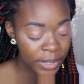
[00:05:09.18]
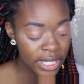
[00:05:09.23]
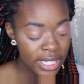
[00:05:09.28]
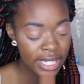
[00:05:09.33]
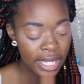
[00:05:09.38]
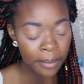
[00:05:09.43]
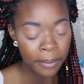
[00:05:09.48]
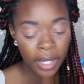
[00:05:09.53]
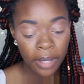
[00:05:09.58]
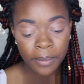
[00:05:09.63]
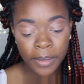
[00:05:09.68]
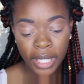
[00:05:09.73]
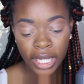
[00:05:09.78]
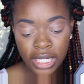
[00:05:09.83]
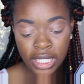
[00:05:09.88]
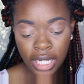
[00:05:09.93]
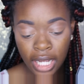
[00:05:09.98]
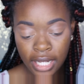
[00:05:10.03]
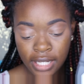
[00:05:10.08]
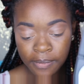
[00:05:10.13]
going to take my
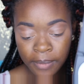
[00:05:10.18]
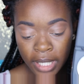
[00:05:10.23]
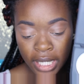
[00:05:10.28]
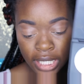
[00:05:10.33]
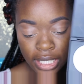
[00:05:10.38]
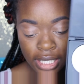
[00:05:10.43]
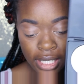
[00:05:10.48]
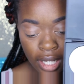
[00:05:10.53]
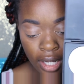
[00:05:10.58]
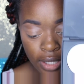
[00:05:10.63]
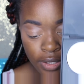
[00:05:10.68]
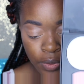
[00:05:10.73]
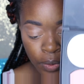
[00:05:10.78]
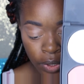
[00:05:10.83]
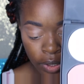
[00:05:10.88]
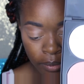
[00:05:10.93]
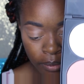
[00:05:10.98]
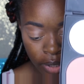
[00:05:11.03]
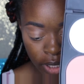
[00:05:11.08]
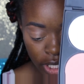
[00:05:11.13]
Beige Cosmetics
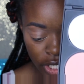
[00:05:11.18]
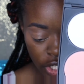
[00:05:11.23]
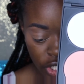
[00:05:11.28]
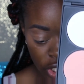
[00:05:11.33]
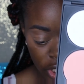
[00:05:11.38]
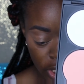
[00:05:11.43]
Contour and Blush